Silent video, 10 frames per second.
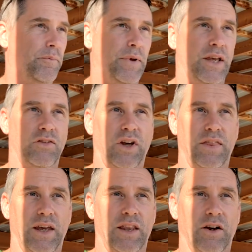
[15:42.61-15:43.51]
because I
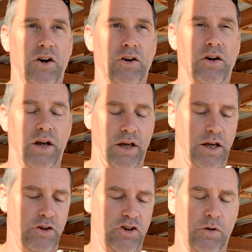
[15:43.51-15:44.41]
think they're
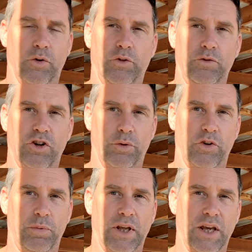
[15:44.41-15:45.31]
generally
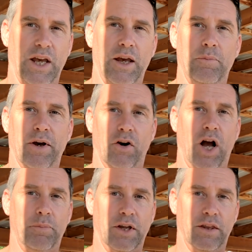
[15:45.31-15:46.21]
speaking, a better
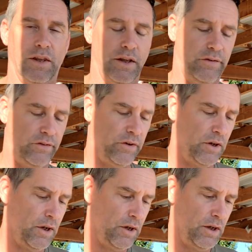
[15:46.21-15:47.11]
optic than this
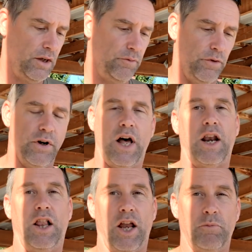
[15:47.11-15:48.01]
for not
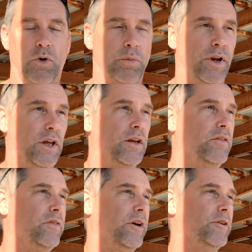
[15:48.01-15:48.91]
a lot more money.
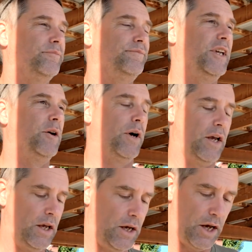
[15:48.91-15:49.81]
So anyway,
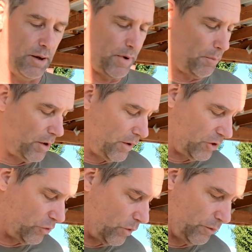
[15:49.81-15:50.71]
I'm going to
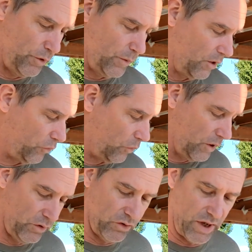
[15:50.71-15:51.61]
actually run a few rounds through
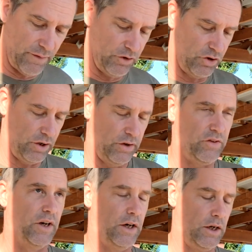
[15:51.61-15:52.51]
this because I haven't shot this
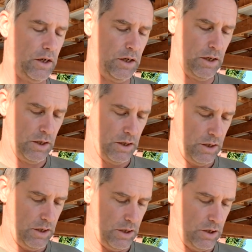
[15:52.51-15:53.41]
gun
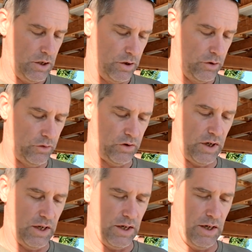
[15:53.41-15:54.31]
in years.
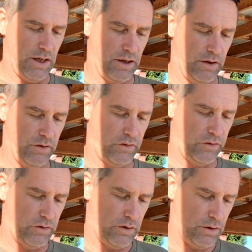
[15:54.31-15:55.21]
It is